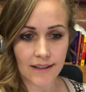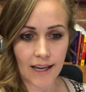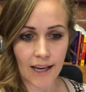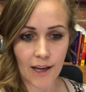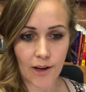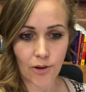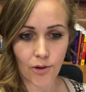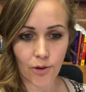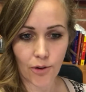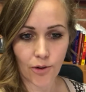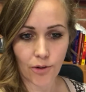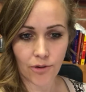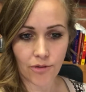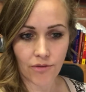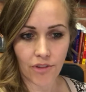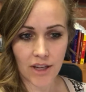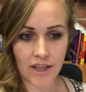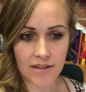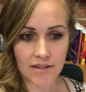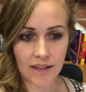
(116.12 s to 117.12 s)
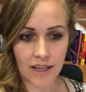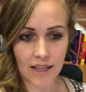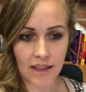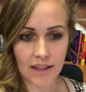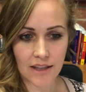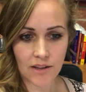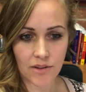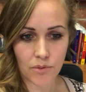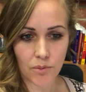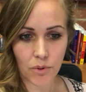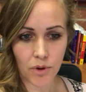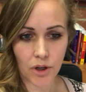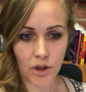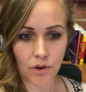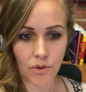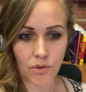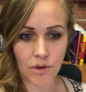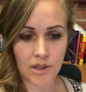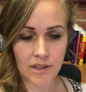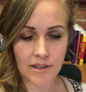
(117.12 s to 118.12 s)
handle things like this where
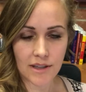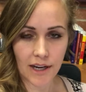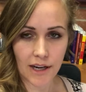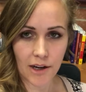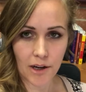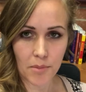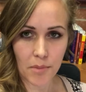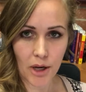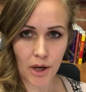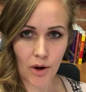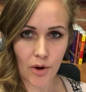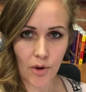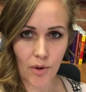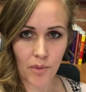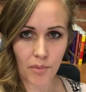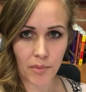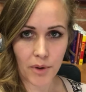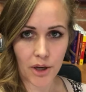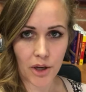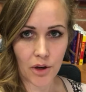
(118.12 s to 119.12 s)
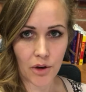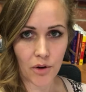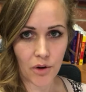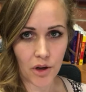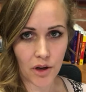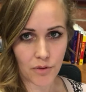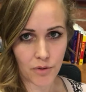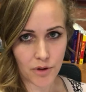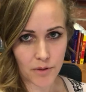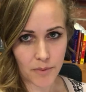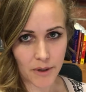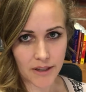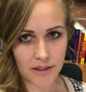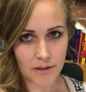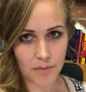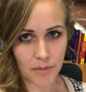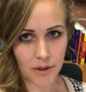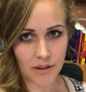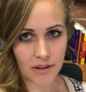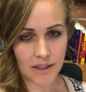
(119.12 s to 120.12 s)
you desire to be home but you know you have
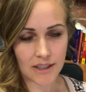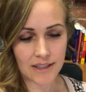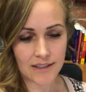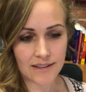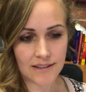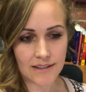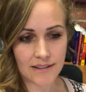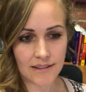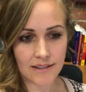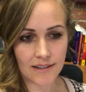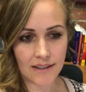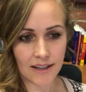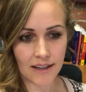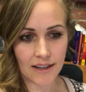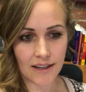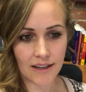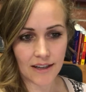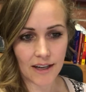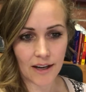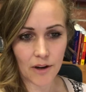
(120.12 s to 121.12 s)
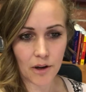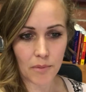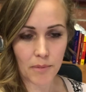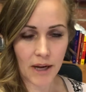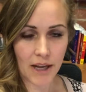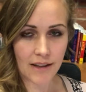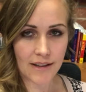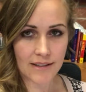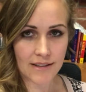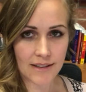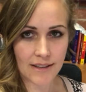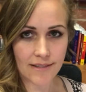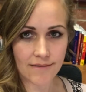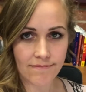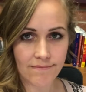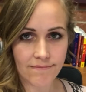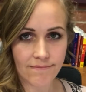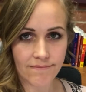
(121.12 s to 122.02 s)
responsibilities and how you balance it.